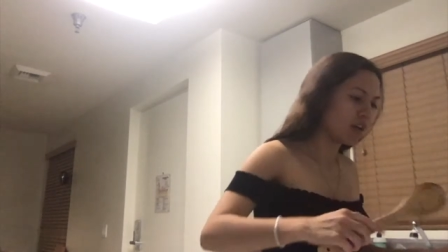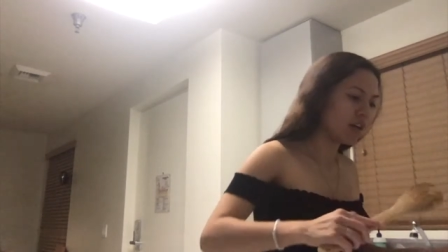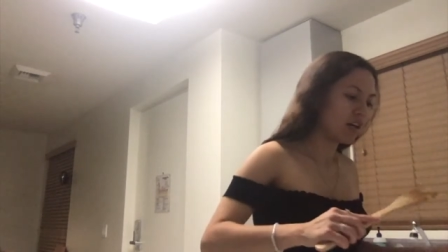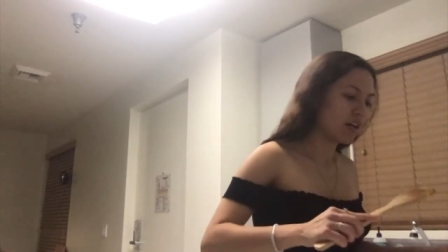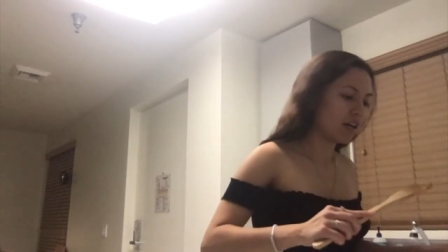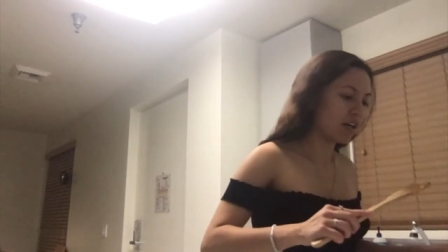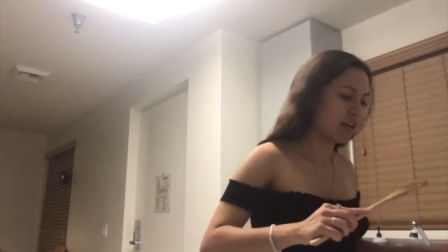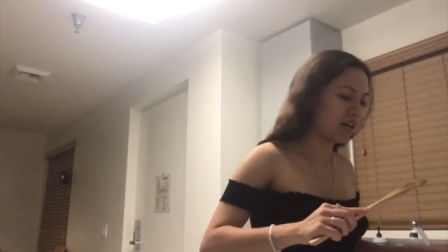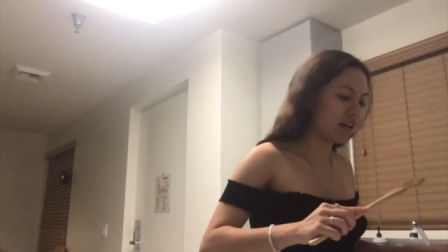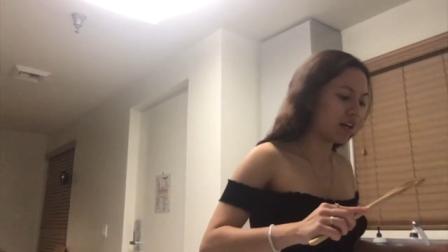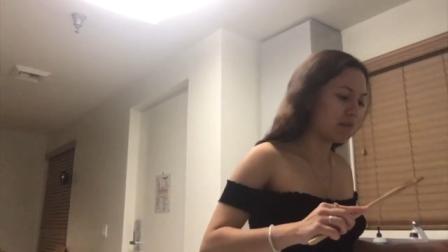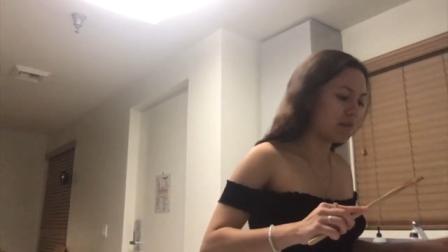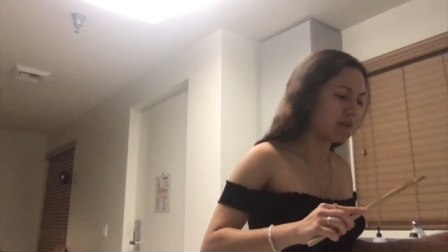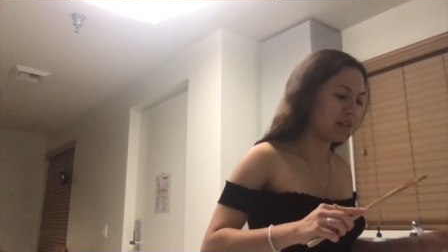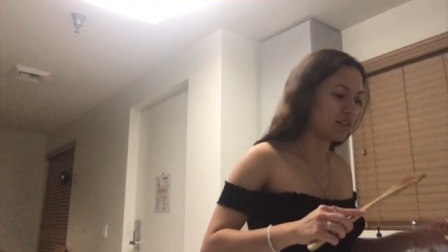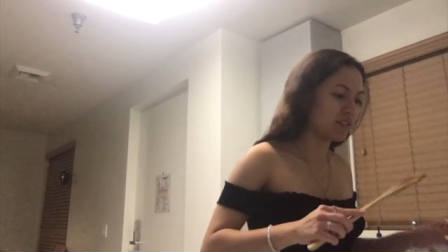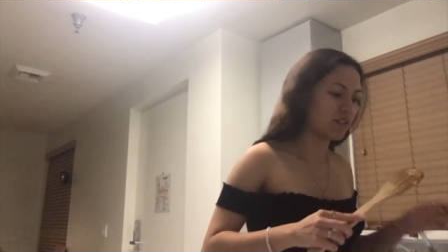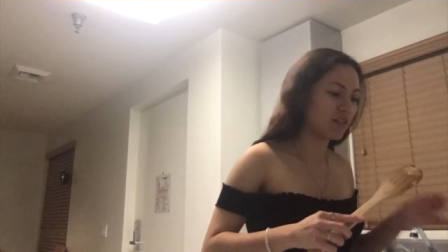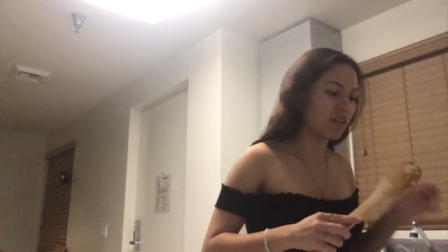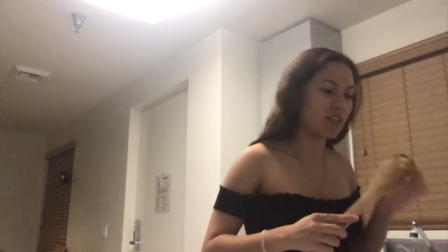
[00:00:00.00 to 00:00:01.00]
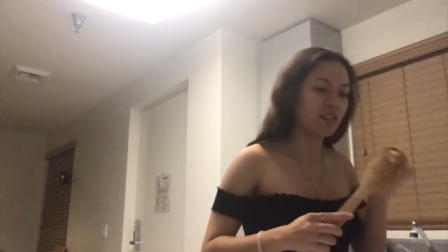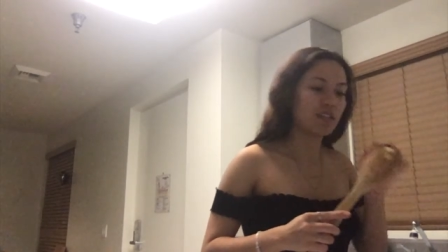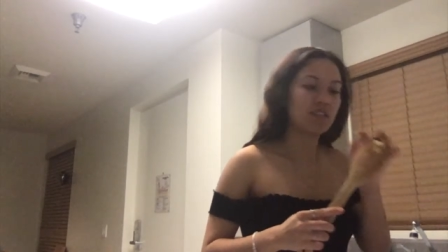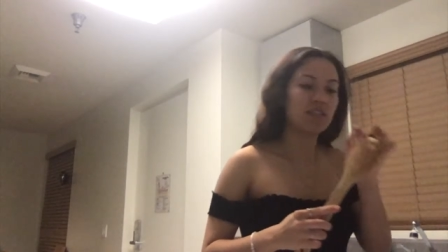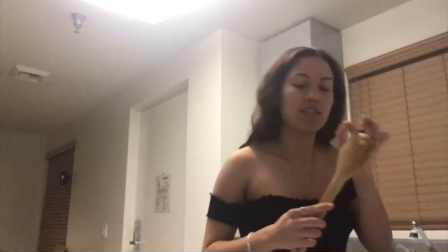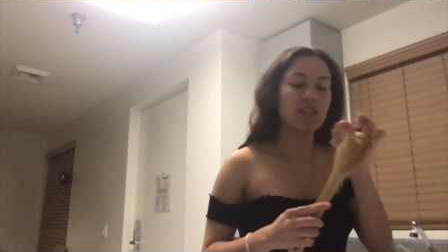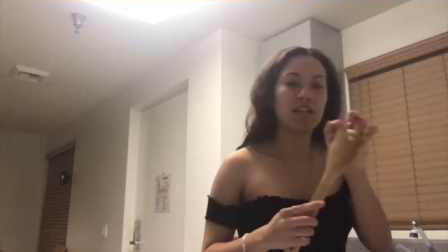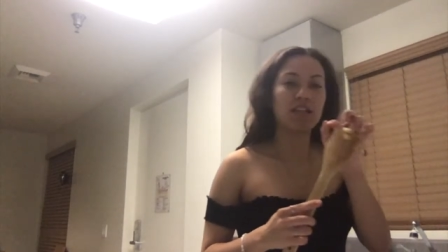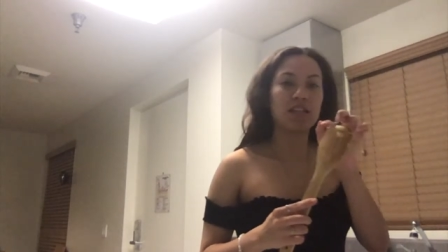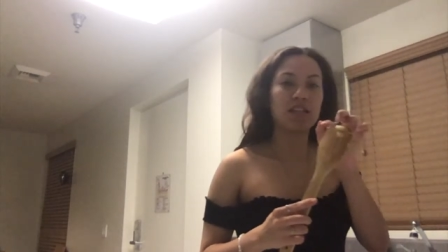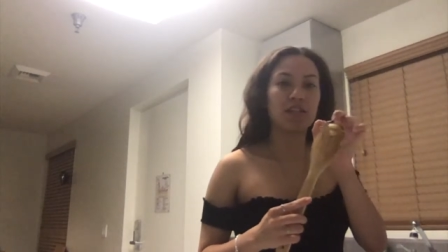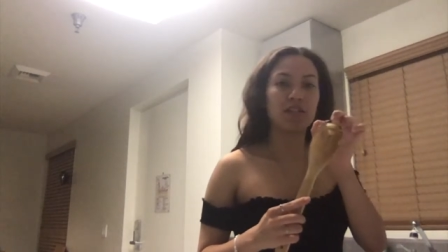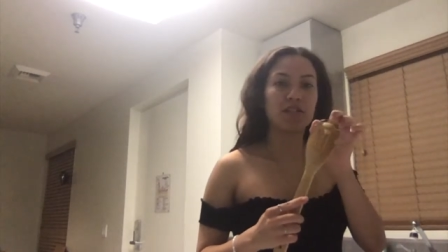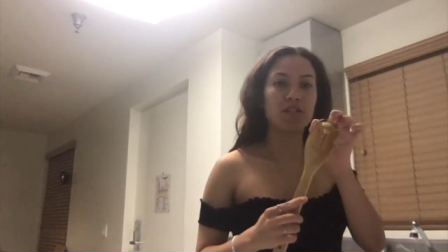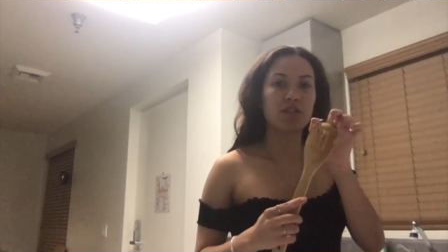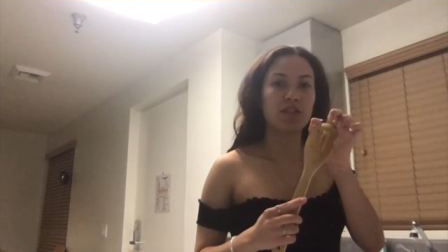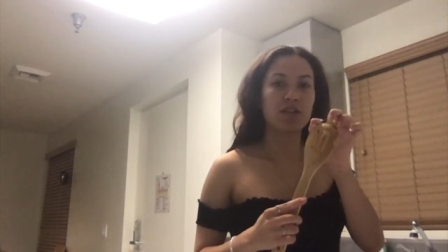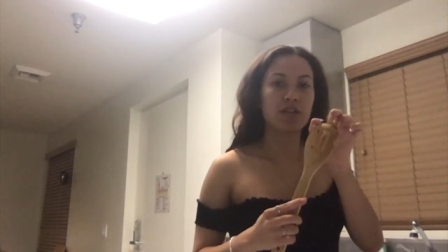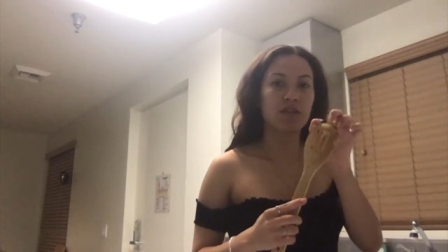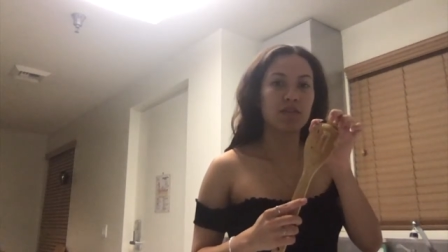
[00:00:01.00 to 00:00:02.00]
As you can see, there's
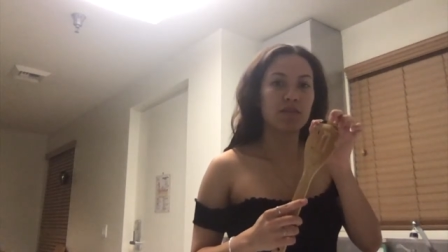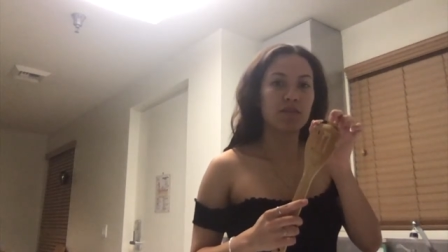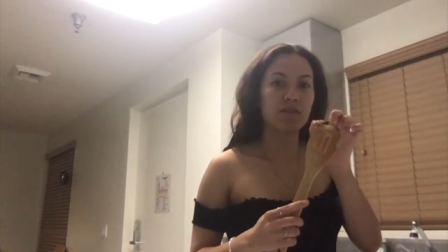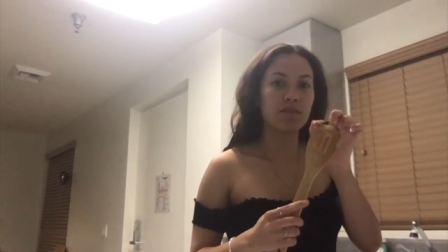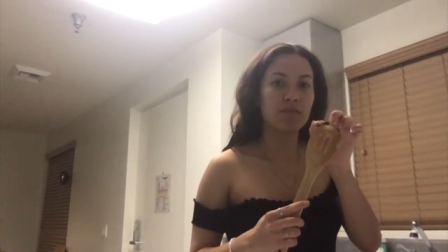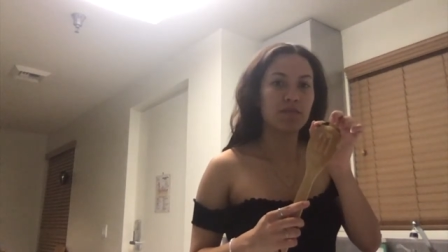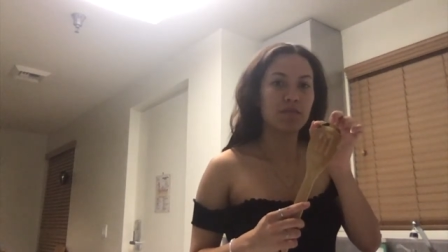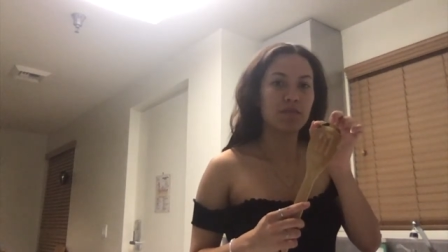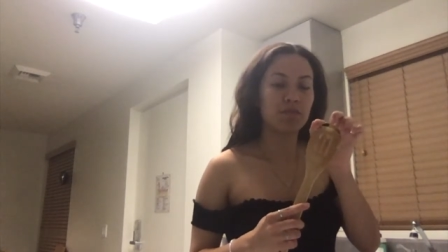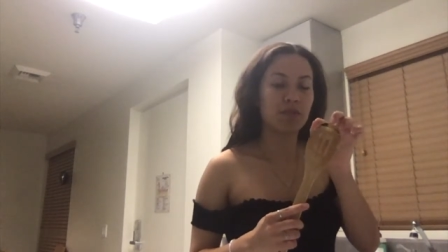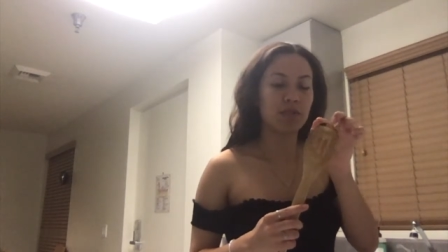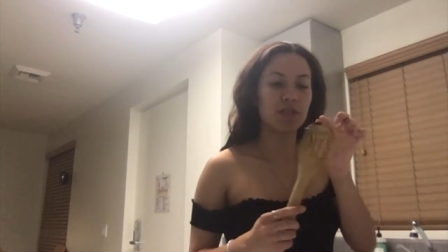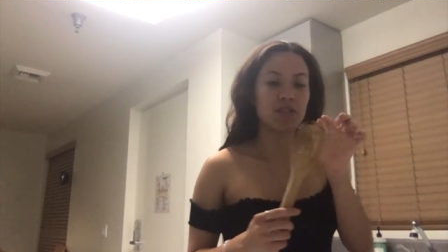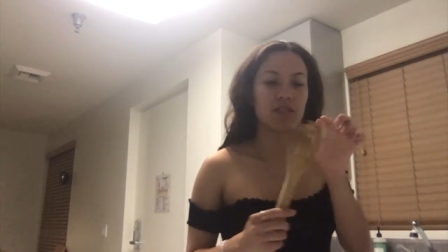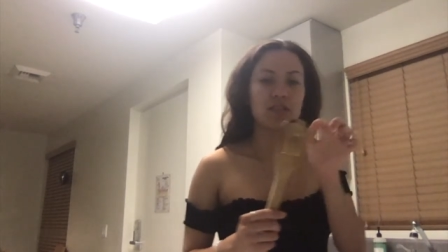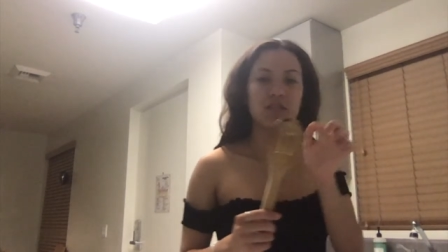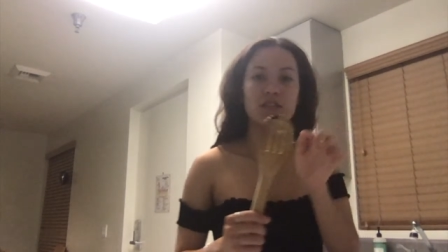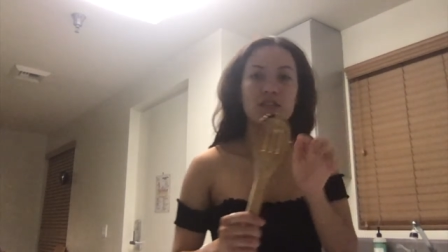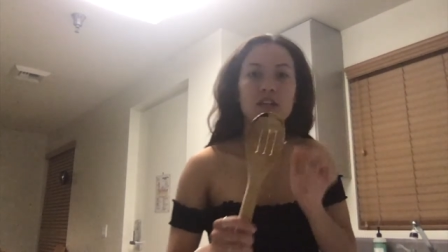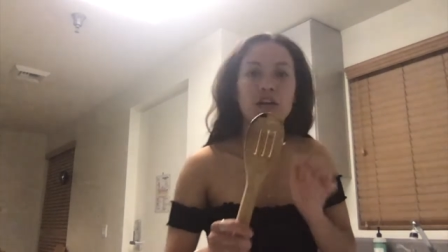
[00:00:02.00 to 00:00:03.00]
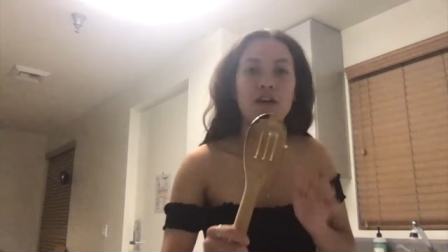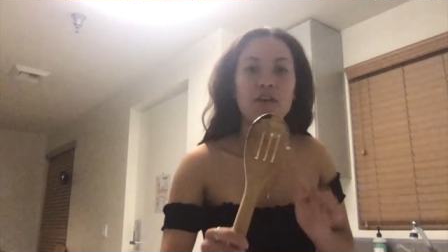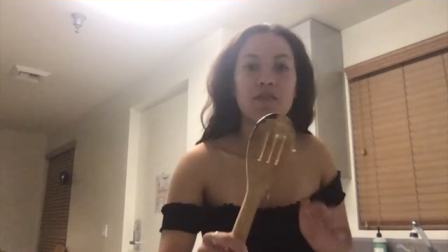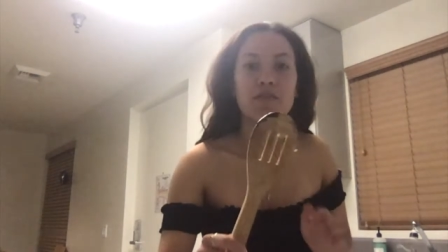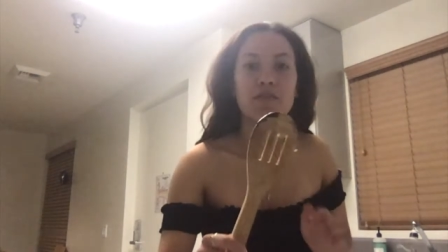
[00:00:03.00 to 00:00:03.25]
some burnt stuff